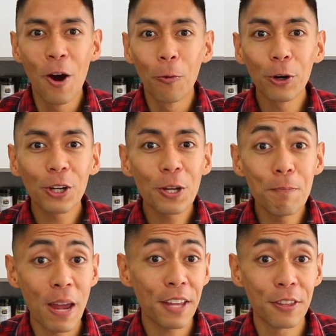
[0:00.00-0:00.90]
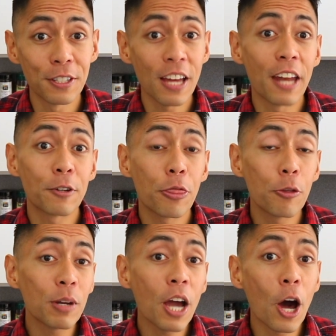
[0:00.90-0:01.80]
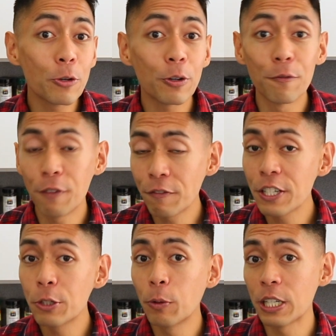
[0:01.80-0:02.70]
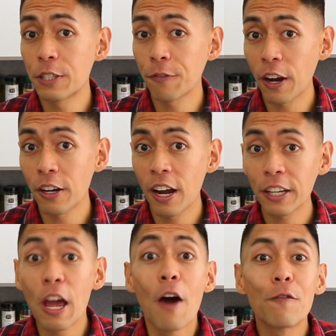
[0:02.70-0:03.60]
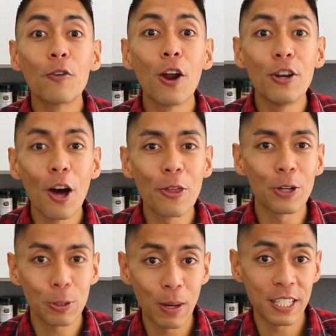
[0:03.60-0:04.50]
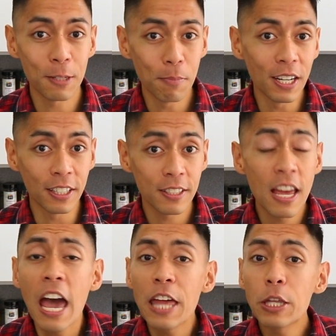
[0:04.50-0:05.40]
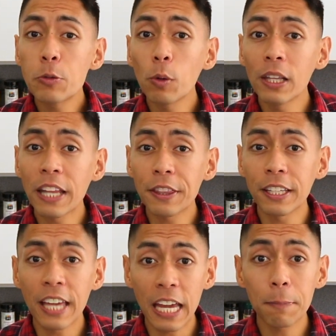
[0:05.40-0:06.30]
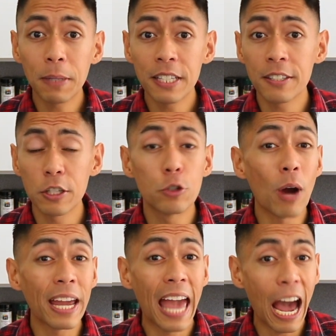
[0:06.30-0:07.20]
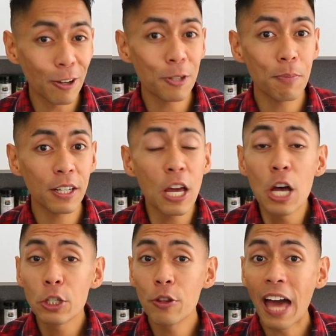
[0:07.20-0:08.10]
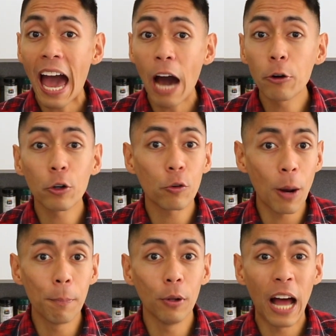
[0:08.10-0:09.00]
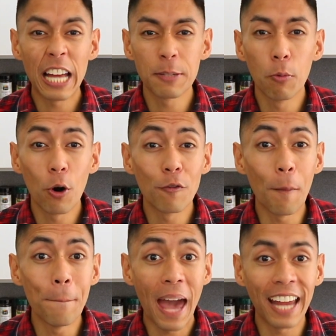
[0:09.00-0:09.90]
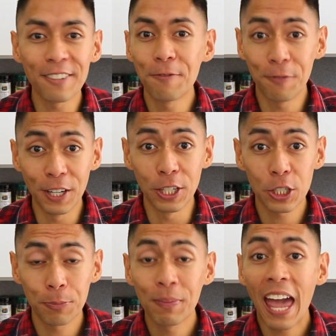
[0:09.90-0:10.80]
We're gonna bake this at 350 degrees Fahrenheit for another 20 minutes. This will let the cake pieces dry out a bit so the outer crumble has more of a matte finish.